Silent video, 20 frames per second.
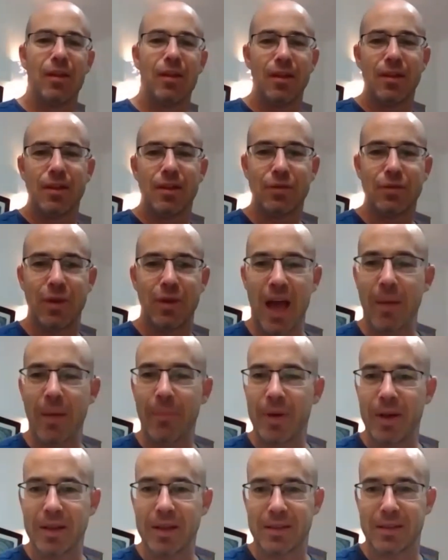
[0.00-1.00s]
So
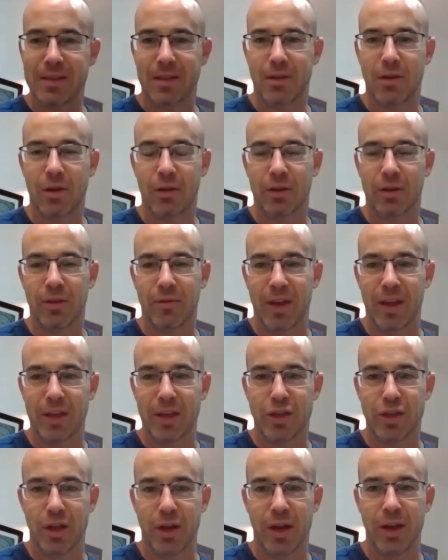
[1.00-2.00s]
happiness is a
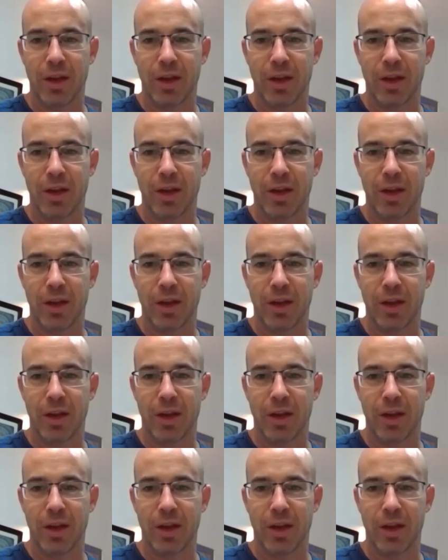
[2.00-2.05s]
cultivation,